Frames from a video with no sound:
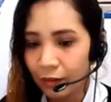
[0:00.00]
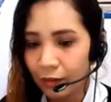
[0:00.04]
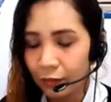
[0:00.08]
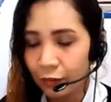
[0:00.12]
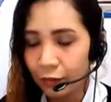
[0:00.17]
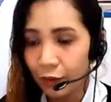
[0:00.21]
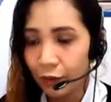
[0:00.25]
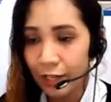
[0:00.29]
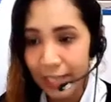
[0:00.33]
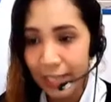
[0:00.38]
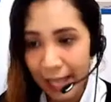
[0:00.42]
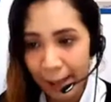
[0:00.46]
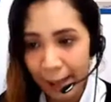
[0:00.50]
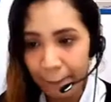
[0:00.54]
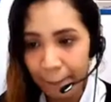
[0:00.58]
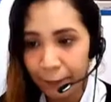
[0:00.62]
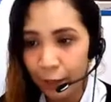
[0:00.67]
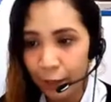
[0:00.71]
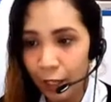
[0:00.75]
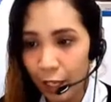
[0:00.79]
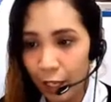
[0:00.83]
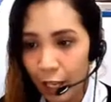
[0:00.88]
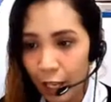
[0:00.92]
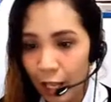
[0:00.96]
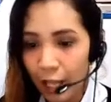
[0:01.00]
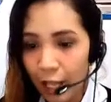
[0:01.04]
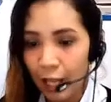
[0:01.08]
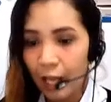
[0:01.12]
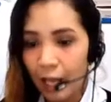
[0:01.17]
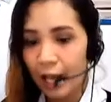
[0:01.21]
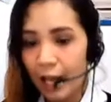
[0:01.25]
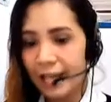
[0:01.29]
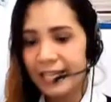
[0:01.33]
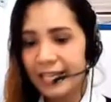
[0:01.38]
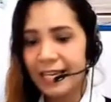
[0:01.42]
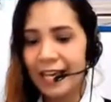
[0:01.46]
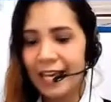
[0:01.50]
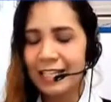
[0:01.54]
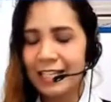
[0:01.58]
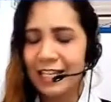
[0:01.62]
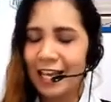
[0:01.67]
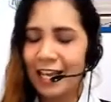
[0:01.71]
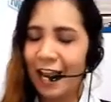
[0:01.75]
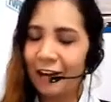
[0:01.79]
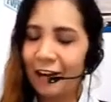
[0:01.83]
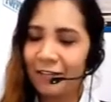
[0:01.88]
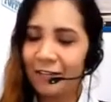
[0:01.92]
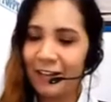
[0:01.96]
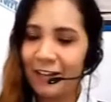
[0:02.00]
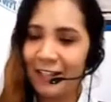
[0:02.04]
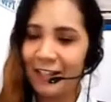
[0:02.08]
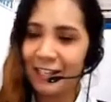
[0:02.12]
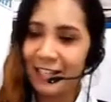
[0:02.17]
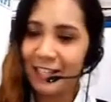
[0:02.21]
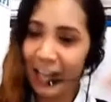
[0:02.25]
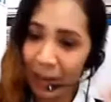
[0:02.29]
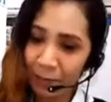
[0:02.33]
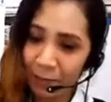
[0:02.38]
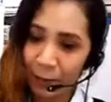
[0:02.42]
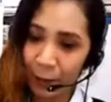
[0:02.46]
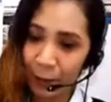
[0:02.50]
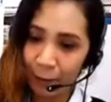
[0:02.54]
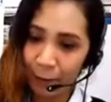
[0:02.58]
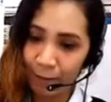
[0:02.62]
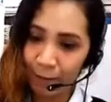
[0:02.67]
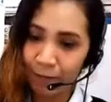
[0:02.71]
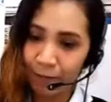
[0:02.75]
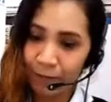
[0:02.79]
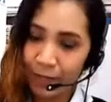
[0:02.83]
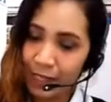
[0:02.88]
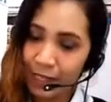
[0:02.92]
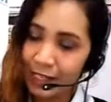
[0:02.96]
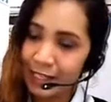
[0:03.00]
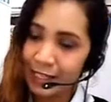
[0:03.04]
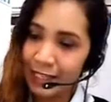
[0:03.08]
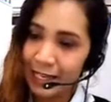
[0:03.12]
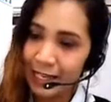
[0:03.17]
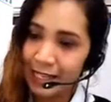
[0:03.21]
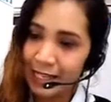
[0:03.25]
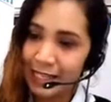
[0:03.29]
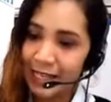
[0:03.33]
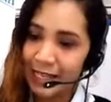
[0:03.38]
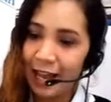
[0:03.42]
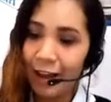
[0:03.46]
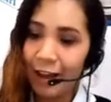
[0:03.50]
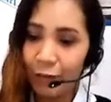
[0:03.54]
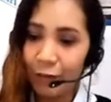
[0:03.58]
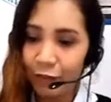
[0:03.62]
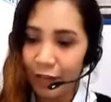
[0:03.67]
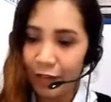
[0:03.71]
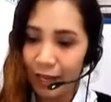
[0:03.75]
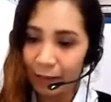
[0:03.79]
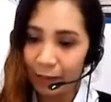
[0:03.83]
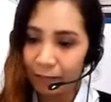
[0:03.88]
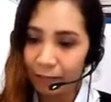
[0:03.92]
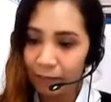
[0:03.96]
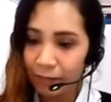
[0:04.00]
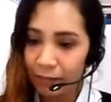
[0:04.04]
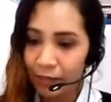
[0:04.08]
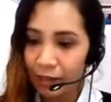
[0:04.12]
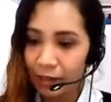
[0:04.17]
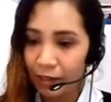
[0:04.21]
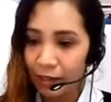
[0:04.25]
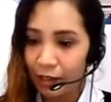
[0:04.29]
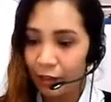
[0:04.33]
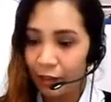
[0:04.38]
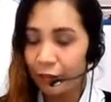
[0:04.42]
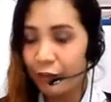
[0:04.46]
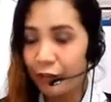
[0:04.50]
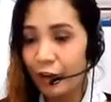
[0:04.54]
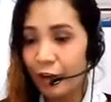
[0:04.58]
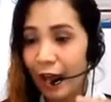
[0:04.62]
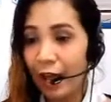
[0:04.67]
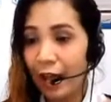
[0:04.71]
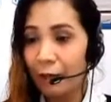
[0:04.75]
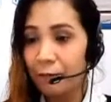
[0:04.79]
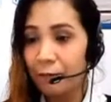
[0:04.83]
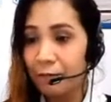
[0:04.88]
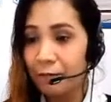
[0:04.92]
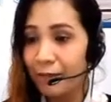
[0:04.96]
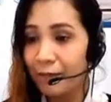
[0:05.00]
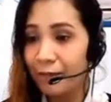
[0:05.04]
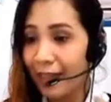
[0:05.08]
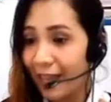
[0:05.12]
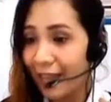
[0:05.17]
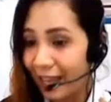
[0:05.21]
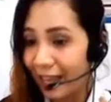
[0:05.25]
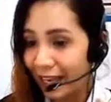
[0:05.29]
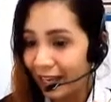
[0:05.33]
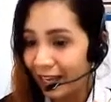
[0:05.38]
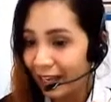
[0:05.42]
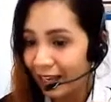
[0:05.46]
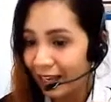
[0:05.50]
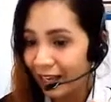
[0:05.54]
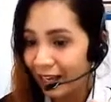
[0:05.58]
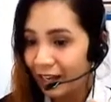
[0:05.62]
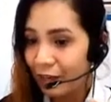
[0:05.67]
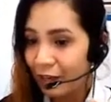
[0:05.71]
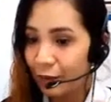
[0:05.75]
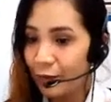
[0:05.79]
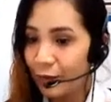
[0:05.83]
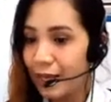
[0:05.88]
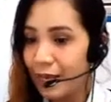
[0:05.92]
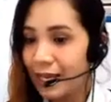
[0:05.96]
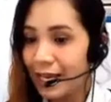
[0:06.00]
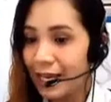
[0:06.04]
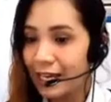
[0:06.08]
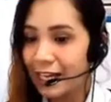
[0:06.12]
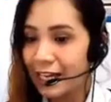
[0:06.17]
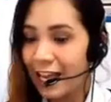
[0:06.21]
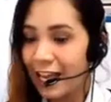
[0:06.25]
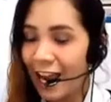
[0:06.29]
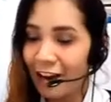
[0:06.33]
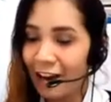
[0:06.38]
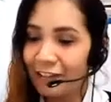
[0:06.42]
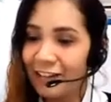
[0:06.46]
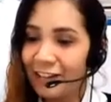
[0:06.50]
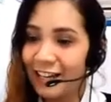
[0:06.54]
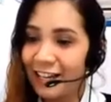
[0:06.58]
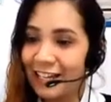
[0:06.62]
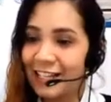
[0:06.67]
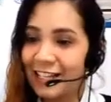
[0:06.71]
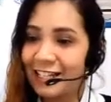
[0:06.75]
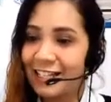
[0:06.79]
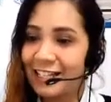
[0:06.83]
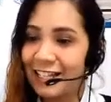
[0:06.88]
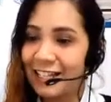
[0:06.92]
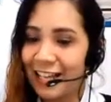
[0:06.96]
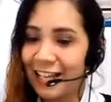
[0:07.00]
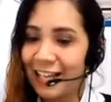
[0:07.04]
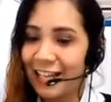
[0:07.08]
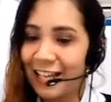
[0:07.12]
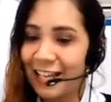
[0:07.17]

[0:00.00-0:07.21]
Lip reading: For example, I can't carry the table because it's heavy. If you help me, we can carry it together.